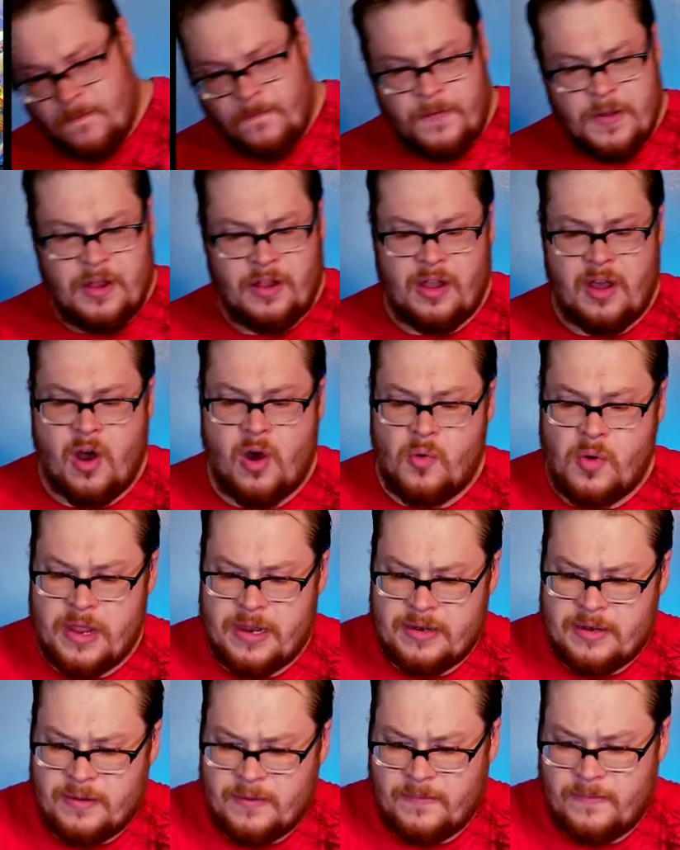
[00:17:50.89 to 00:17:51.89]
Phil
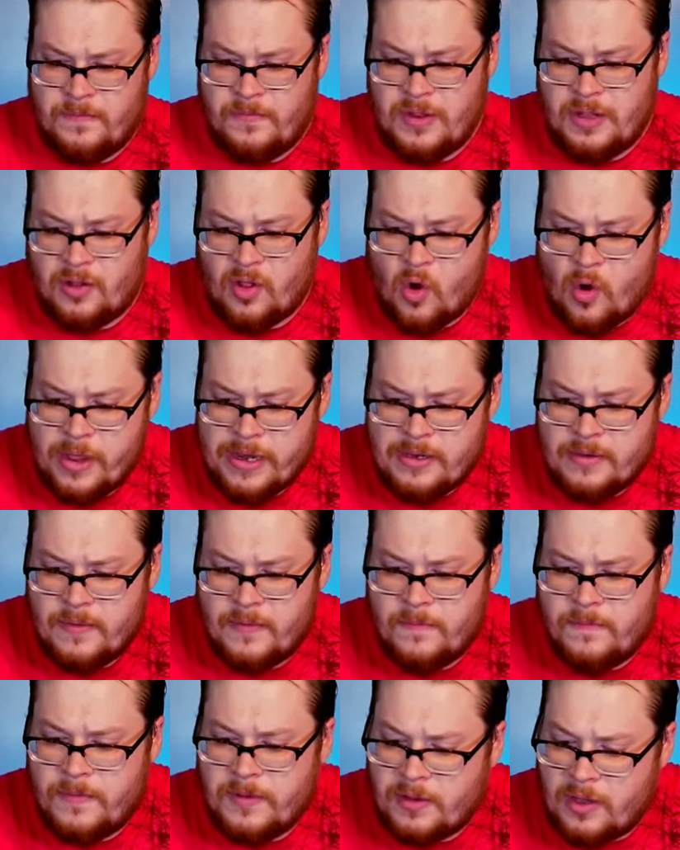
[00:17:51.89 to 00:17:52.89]
Owen. Phil Owen?
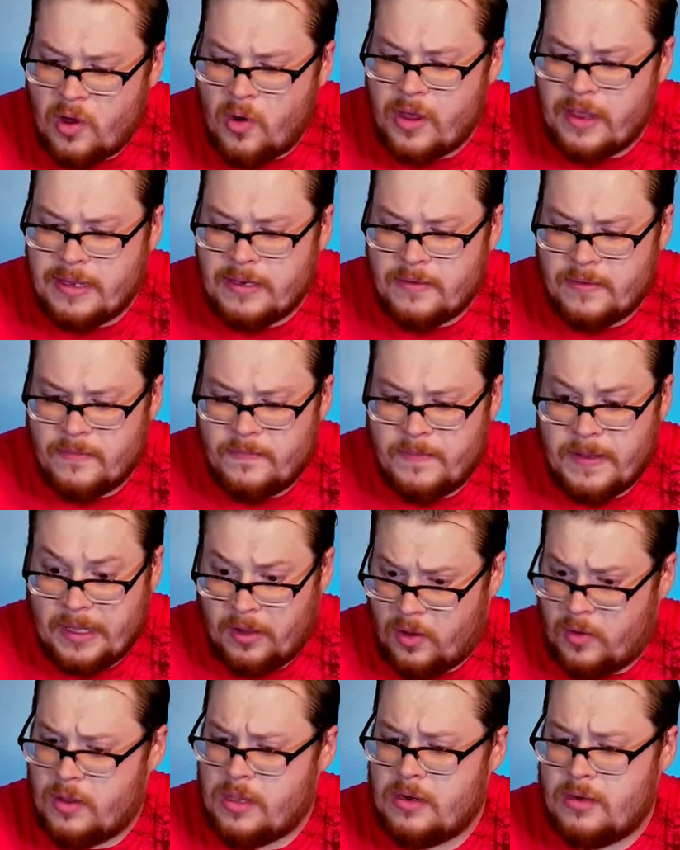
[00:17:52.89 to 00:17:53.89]
Phil Owen.
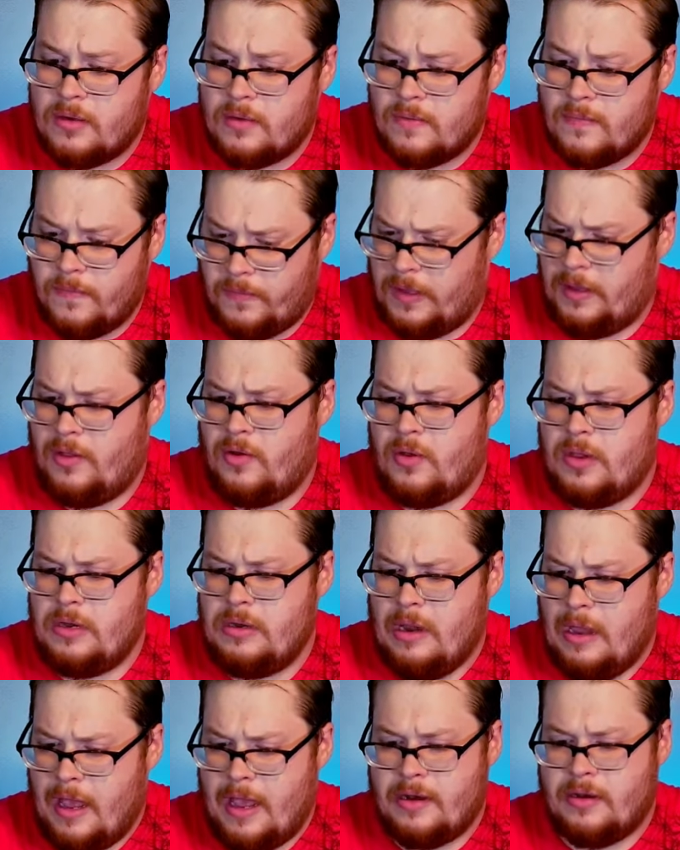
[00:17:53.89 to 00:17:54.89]
Phil Owen? Phil
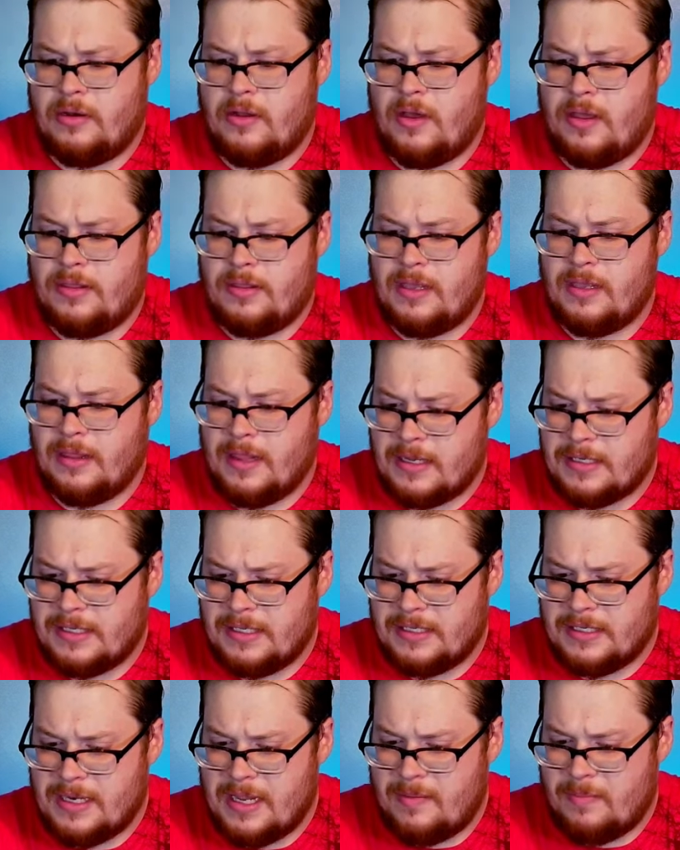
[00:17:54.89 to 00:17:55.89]
Owen? I don't know. I think that's
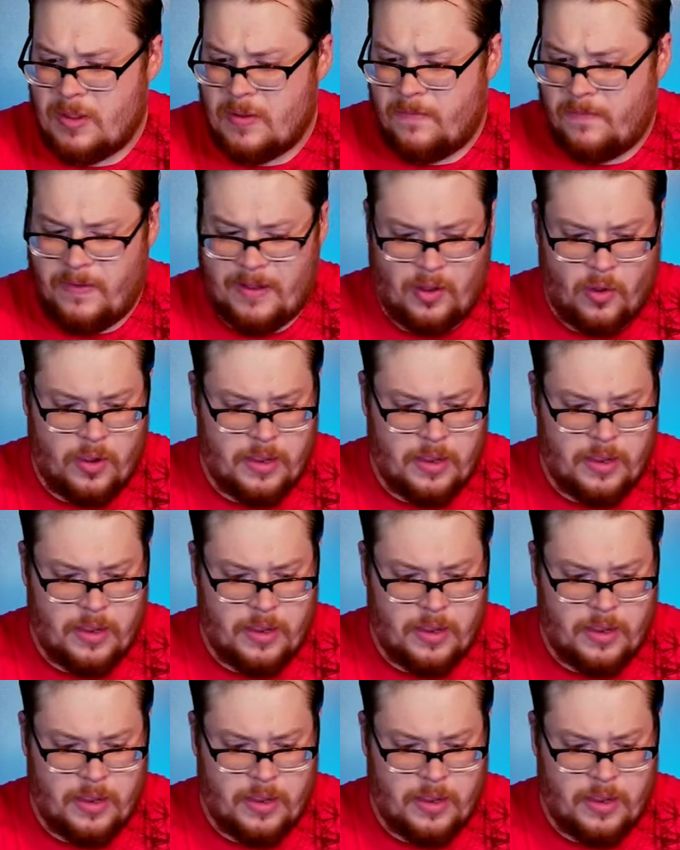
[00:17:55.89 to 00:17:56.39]
his name, though. Phil Owen.